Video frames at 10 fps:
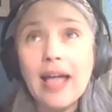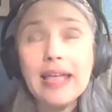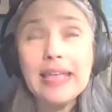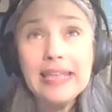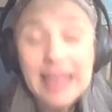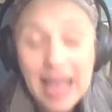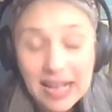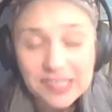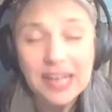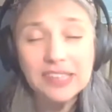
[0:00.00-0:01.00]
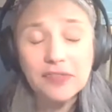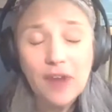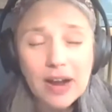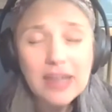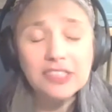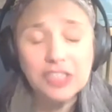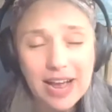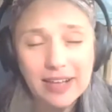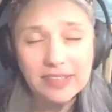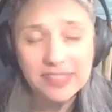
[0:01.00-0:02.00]
yes as far as
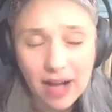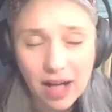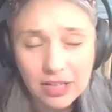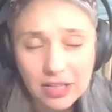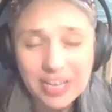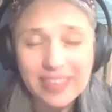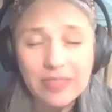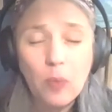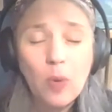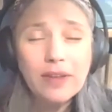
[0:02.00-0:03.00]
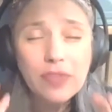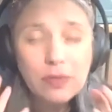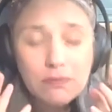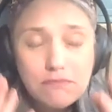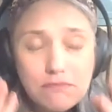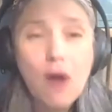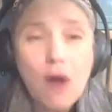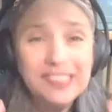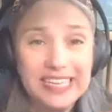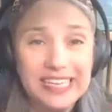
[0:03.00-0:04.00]
child psychology one of the
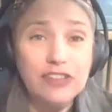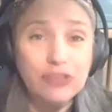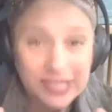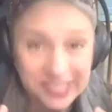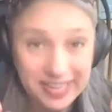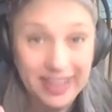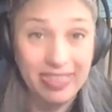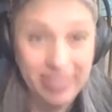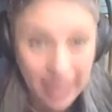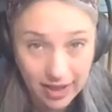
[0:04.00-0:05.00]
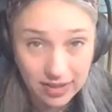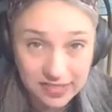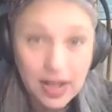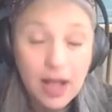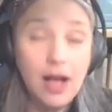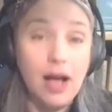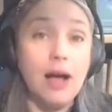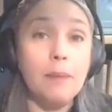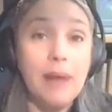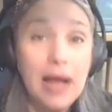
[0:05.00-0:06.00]
most interesting things
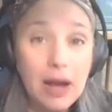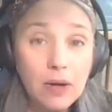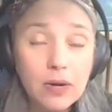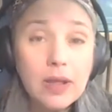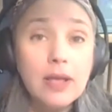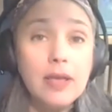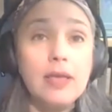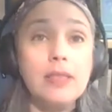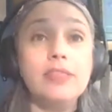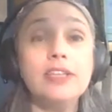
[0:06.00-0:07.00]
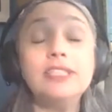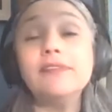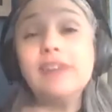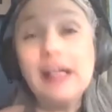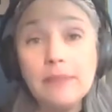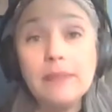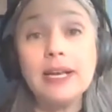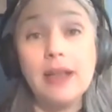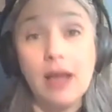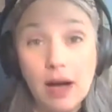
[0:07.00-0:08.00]
about the
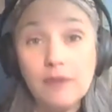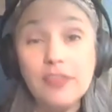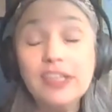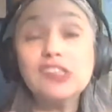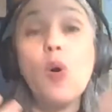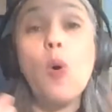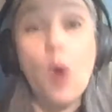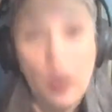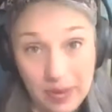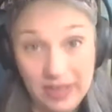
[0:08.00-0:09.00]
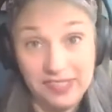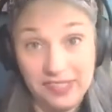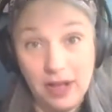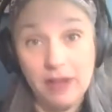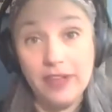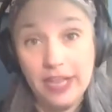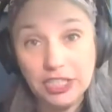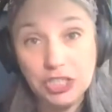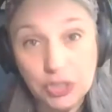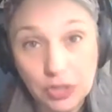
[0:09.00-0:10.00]
development of this corpus of
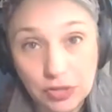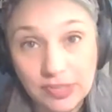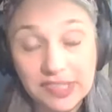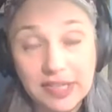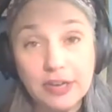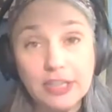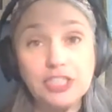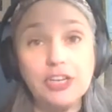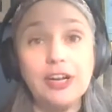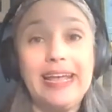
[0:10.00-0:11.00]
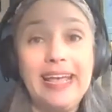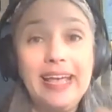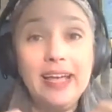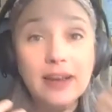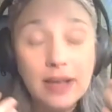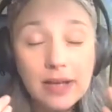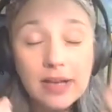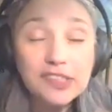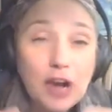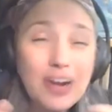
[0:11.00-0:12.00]
Yiddish children's literature in
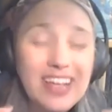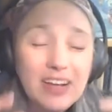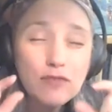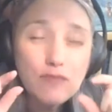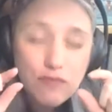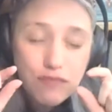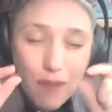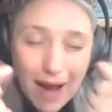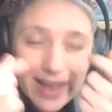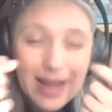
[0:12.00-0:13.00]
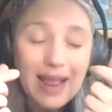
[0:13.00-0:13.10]
starting right